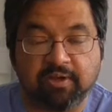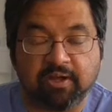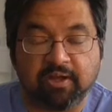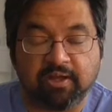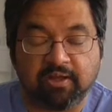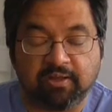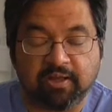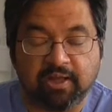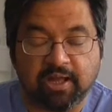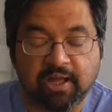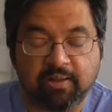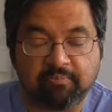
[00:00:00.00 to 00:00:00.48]

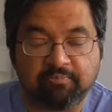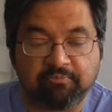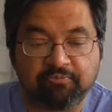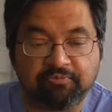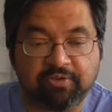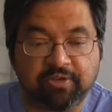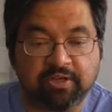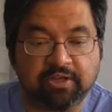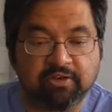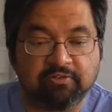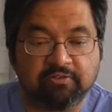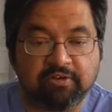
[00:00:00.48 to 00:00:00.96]
my
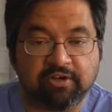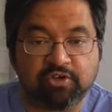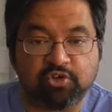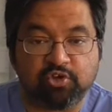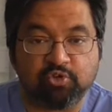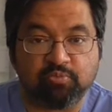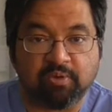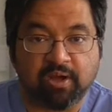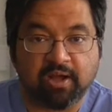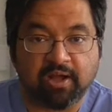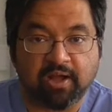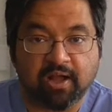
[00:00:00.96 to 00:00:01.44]
finger
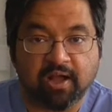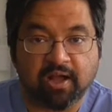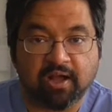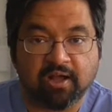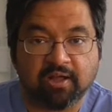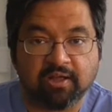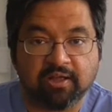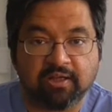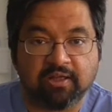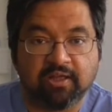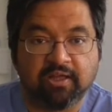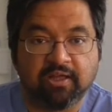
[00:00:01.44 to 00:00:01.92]
into my
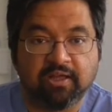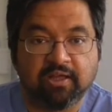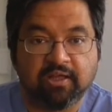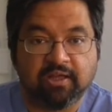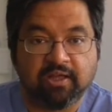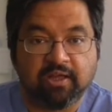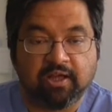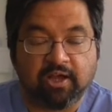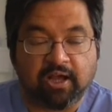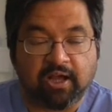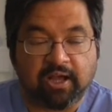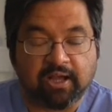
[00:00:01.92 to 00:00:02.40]
eye,
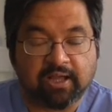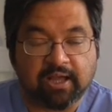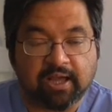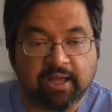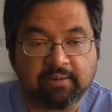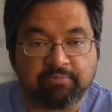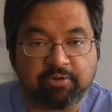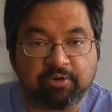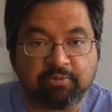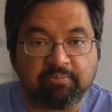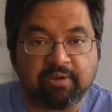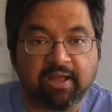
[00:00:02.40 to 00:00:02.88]
I
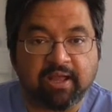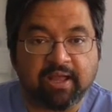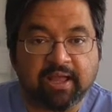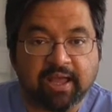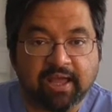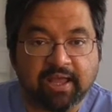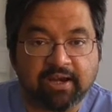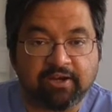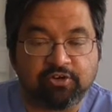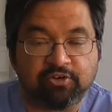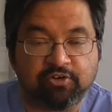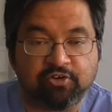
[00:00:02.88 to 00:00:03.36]
can't put my
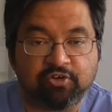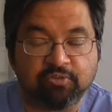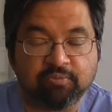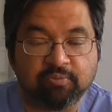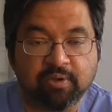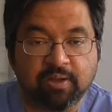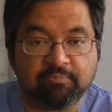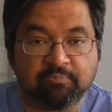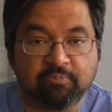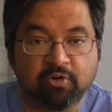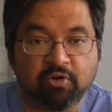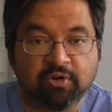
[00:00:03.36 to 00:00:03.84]
hand into
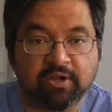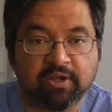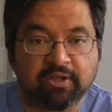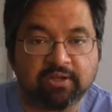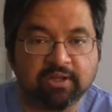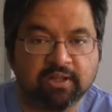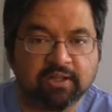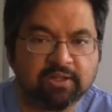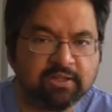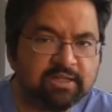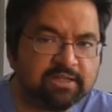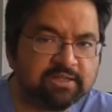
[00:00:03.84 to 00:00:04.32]
my
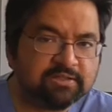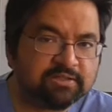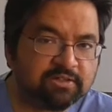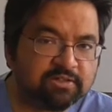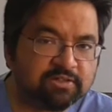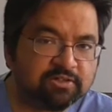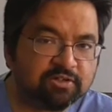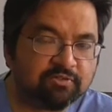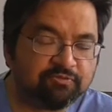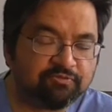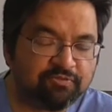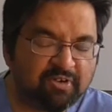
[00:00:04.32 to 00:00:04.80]
pocket, and these are
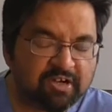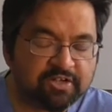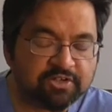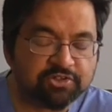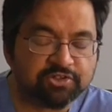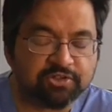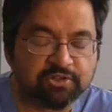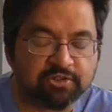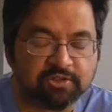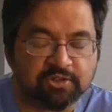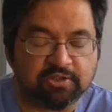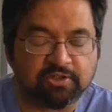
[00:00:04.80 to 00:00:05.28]
the sort of
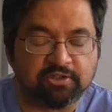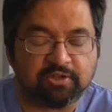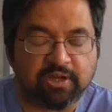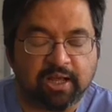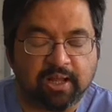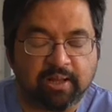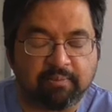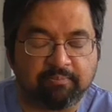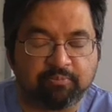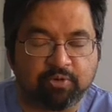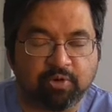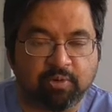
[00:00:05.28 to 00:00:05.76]
functional
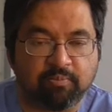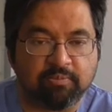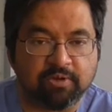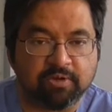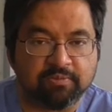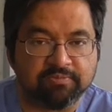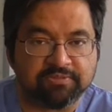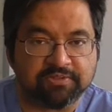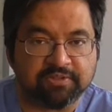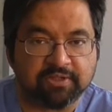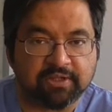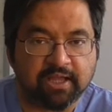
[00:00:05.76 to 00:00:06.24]

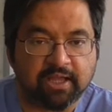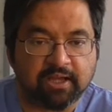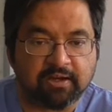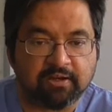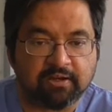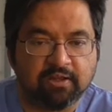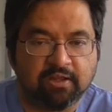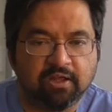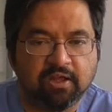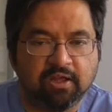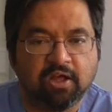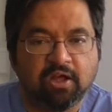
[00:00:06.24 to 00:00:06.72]
problems they
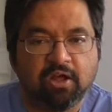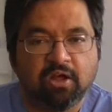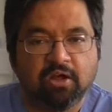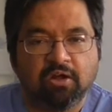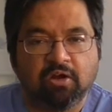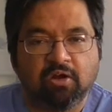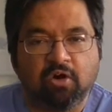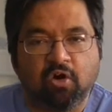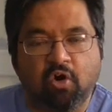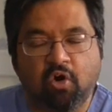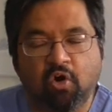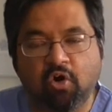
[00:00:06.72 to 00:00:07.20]
get.
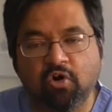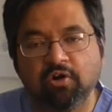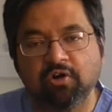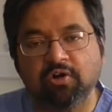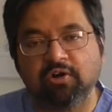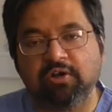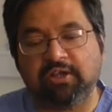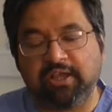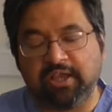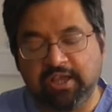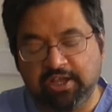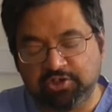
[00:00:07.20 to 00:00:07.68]

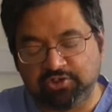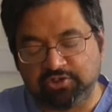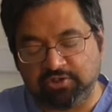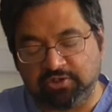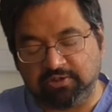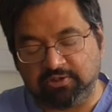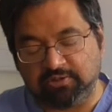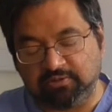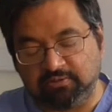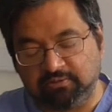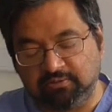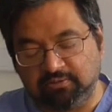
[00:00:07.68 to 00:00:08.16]
On
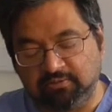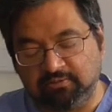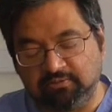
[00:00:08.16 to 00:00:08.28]
occasion,